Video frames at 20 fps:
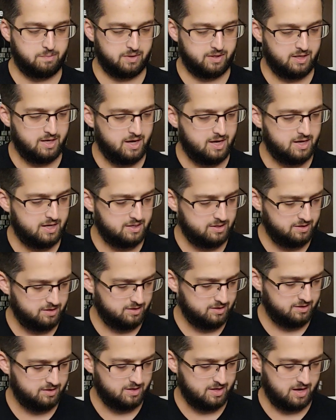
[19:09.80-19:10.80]
up
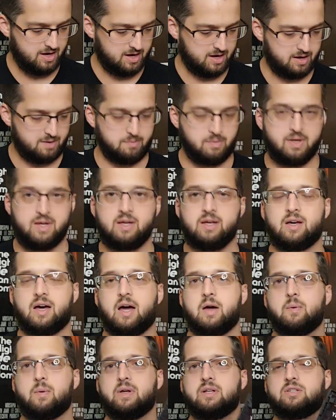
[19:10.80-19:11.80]
again.
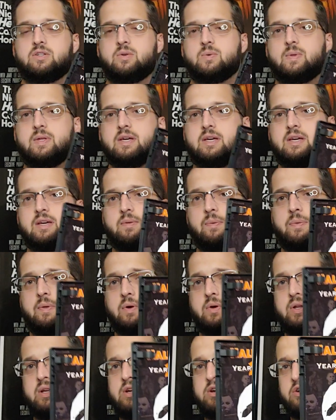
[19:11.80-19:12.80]
I went to the
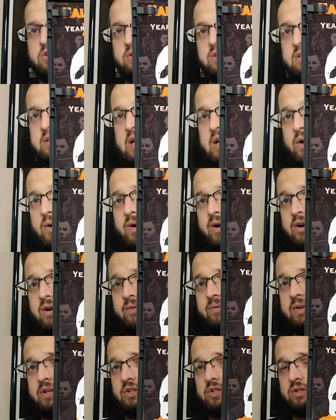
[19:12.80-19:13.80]
30 Years of Terror
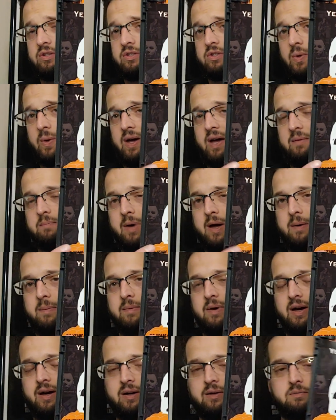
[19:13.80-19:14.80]
convention, so I have
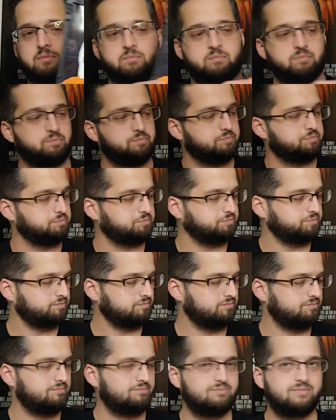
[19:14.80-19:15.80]
my
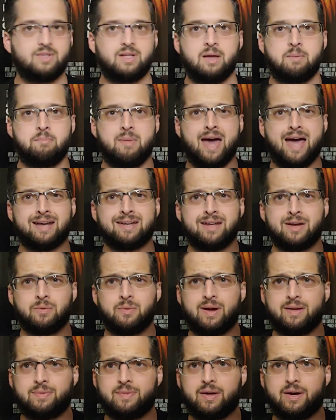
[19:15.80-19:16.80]
magnet
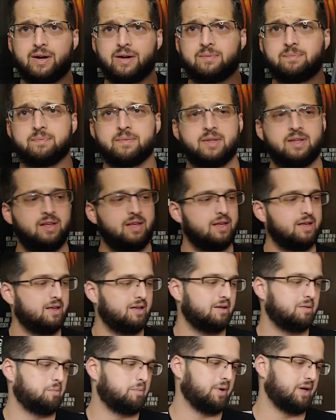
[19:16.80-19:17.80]
right there.
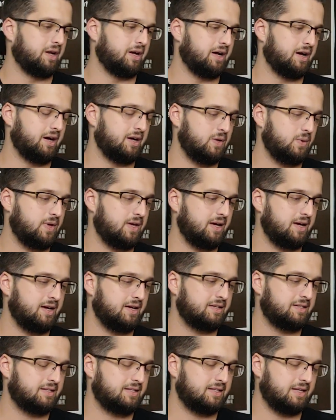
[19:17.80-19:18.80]
But you
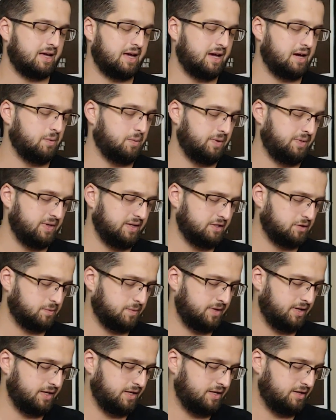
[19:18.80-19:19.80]
get, with
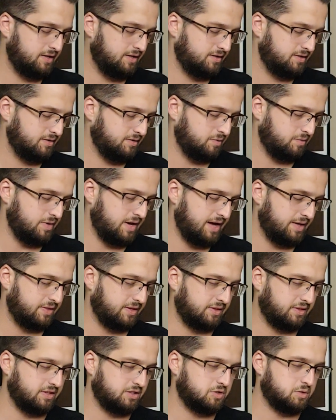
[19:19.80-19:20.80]
this one, I
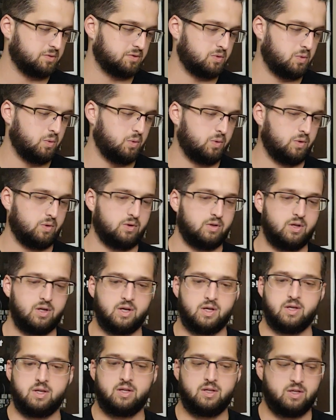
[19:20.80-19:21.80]
thought this was cool.
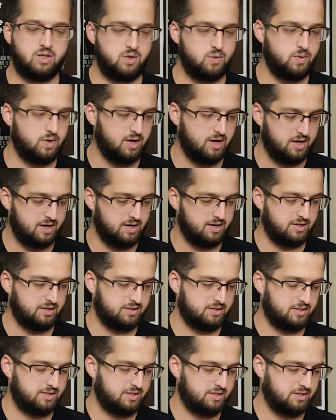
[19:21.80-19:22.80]
You
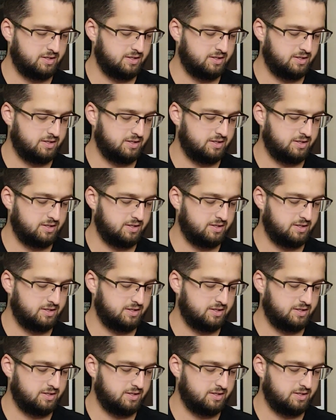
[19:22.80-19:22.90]
got